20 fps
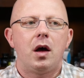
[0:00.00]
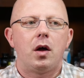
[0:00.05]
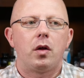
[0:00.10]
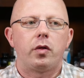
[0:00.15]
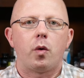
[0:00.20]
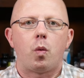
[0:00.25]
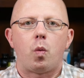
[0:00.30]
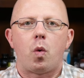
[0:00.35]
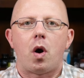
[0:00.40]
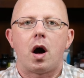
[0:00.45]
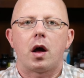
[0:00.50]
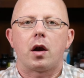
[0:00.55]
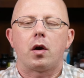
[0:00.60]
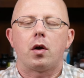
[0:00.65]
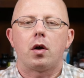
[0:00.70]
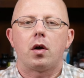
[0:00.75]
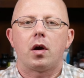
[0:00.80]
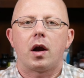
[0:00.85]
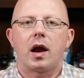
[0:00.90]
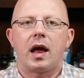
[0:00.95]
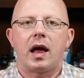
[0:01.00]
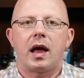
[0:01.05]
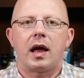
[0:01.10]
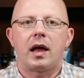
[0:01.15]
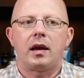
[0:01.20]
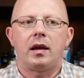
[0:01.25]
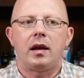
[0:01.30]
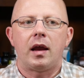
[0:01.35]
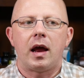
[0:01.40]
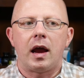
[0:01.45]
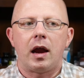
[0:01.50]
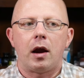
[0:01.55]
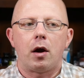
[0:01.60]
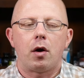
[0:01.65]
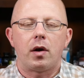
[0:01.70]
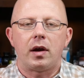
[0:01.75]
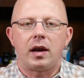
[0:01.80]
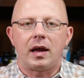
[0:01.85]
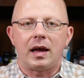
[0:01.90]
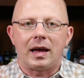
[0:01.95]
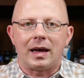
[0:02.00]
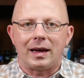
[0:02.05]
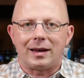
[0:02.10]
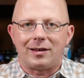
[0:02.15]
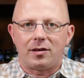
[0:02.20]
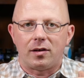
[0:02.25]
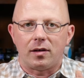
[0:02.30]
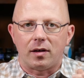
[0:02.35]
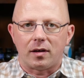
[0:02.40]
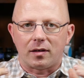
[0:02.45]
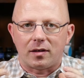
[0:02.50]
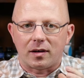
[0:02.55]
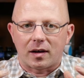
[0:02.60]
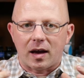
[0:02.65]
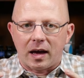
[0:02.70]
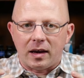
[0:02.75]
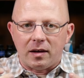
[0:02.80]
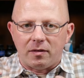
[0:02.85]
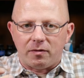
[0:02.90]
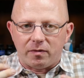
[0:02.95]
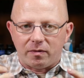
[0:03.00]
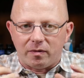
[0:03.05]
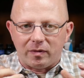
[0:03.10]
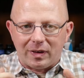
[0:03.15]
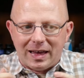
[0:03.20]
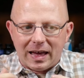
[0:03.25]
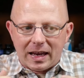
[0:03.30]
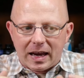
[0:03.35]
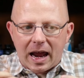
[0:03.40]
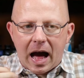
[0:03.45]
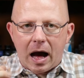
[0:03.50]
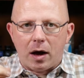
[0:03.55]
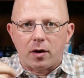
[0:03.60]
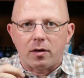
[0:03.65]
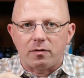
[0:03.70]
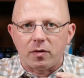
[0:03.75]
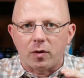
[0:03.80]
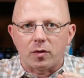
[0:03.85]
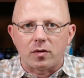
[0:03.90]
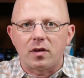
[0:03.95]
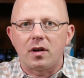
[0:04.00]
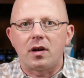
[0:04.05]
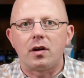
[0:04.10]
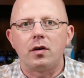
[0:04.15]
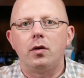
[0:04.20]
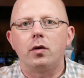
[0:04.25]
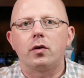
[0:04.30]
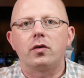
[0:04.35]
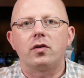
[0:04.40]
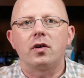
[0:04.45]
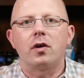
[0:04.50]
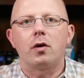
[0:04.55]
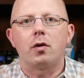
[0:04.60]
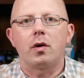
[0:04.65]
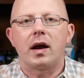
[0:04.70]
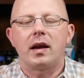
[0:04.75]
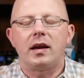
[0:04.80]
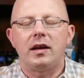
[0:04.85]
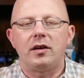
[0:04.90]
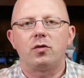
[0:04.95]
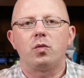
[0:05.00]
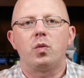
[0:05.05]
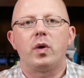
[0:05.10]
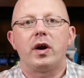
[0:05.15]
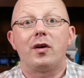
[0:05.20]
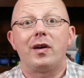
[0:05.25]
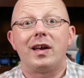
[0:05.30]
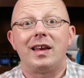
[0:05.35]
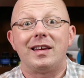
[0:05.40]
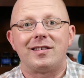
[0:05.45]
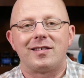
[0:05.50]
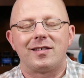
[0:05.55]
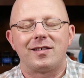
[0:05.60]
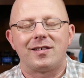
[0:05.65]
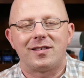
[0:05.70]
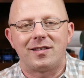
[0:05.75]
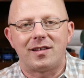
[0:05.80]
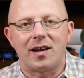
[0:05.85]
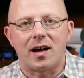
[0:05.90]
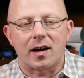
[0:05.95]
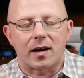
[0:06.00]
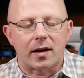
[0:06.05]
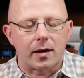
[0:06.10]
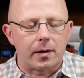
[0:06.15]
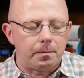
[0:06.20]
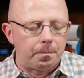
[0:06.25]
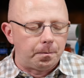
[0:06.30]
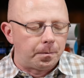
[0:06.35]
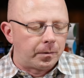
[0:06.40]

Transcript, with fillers: the water and air and ink to, to kind of get out of those little nooks and crannies where it's stuck.